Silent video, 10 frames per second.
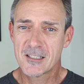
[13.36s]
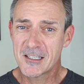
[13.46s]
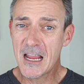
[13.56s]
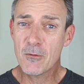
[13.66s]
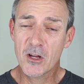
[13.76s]

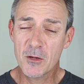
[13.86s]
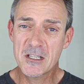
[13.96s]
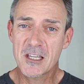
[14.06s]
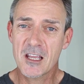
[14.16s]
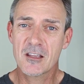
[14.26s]
Today we're going to be
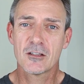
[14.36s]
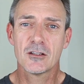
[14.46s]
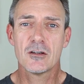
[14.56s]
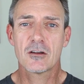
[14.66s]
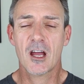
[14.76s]
taking a
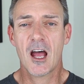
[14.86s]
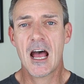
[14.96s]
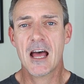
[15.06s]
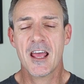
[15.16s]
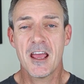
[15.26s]
look
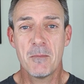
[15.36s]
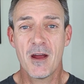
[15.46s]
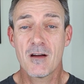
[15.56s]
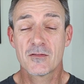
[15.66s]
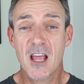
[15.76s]
at a
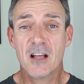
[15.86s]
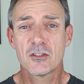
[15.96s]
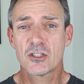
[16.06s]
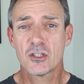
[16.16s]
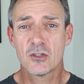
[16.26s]
pair of
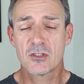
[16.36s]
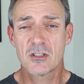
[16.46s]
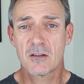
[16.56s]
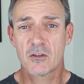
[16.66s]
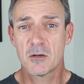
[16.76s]
cycling shoes
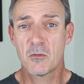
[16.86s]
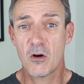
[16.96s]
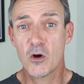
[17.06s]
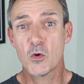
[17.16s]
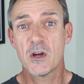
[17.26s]
that have come
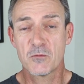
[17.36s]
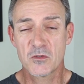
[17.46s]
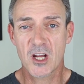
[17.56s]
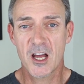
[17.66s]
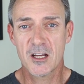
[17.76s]
all the way from
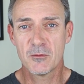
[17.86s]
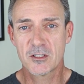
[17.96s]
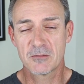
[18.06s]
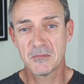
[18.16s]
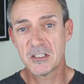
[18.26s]
China,
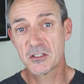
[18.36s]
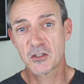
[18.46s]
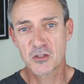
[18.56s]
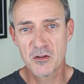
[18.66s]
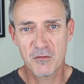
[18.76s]
which is
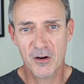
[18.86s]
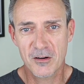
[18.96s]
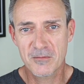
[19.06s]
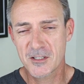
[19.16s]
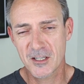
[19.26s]
not too
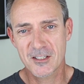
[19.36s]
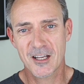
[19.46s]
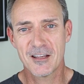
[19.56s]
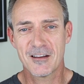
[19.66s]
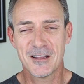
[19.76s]
far, seeing as
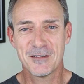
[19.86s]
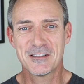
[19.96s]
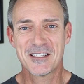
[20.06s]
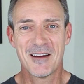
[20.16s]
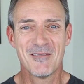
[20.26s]
I live
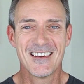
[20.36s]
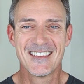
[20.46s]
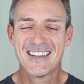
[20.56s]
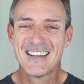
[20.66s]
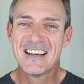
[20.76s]
in
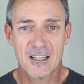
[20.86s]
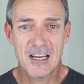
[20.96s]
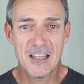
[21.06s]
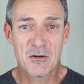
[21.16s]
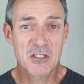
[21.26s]
Taiwan.
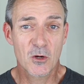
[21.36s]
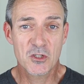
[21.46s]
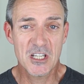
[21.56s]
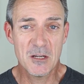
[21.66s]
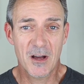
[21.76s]
And they were so
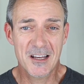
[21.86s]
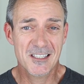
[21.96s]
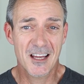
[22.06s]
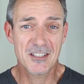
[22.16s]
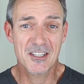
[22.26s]
cheap, I
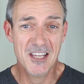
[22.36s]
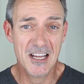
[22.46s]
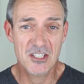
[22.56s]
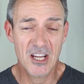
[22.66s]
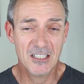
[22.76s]
decided to
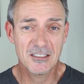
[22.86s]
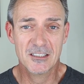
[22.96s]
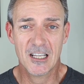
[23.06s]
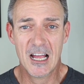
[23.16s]
take a chance